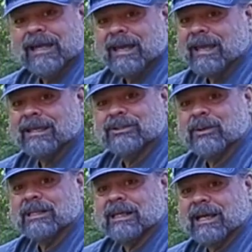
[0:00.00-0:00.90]
I can't do
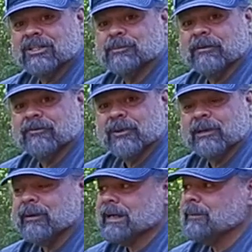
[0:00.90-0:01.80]
anything else but
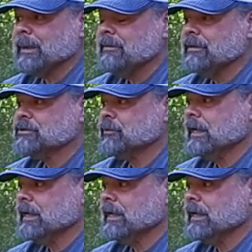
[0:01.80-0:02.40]
fully recommend this